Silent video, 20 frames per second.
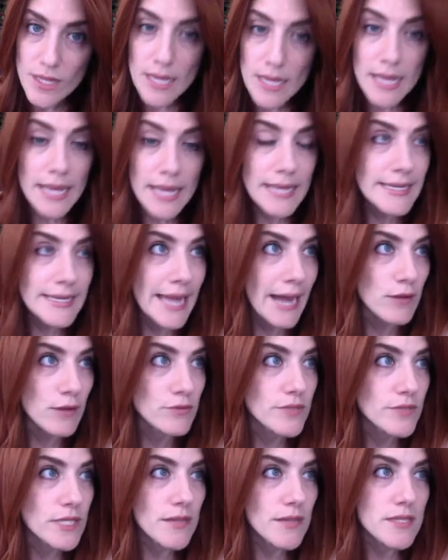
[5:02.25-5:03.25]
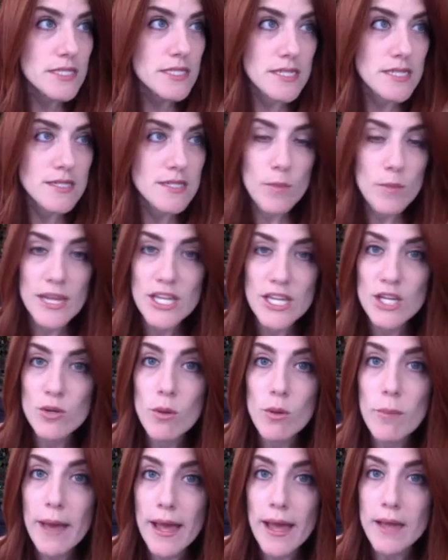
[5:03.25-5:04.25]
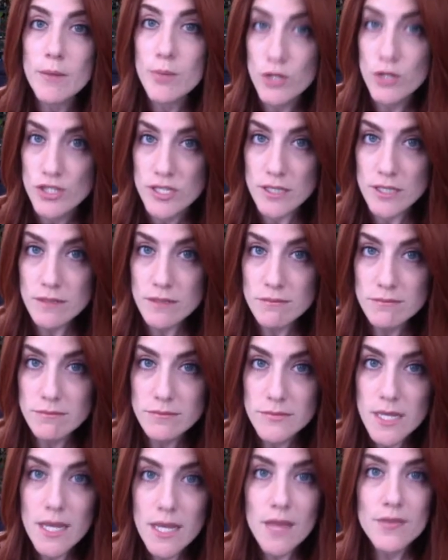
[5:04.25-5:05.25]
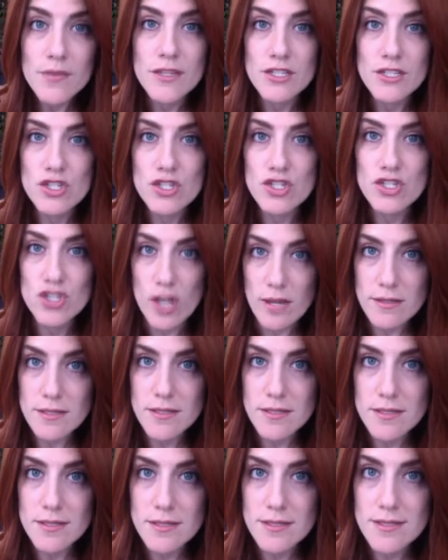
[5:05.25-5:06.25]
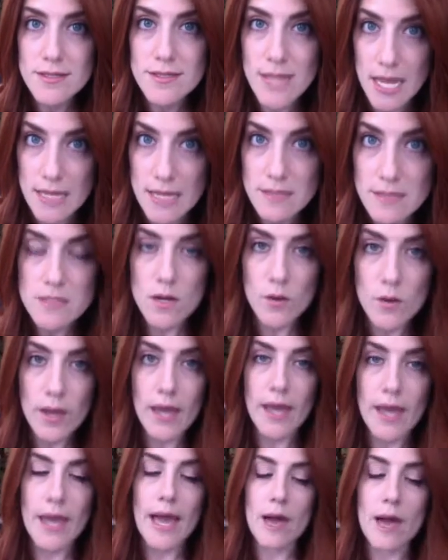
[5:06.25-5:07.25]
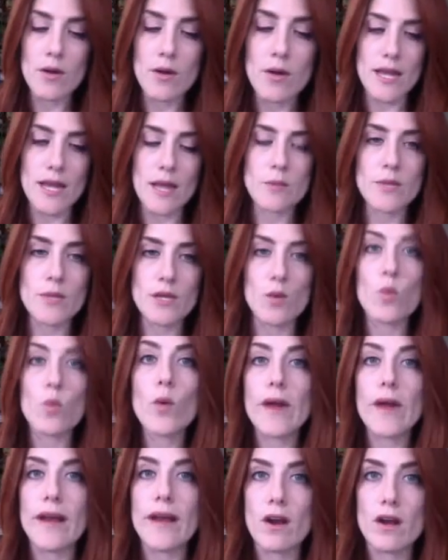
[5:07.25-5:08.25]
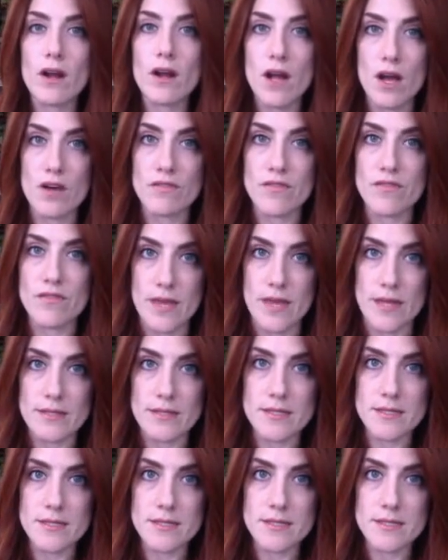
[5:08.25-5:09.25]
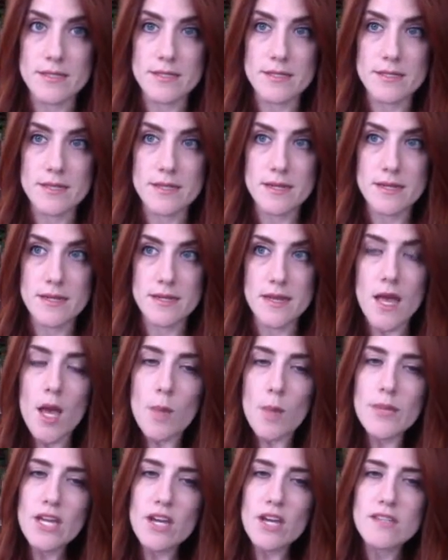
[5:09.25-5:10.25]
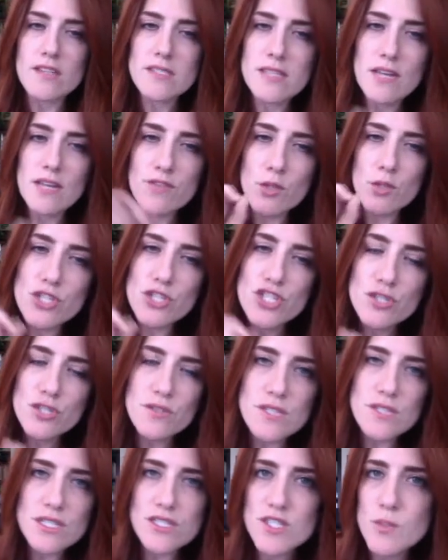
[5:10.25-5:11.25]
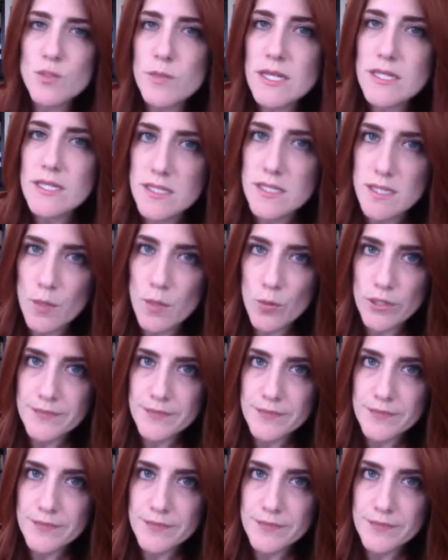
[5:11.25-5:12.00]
Now, this doesn't make you a bad person. This just says, okay, how can I be aware of this? Because if you are choosing to speak to someone,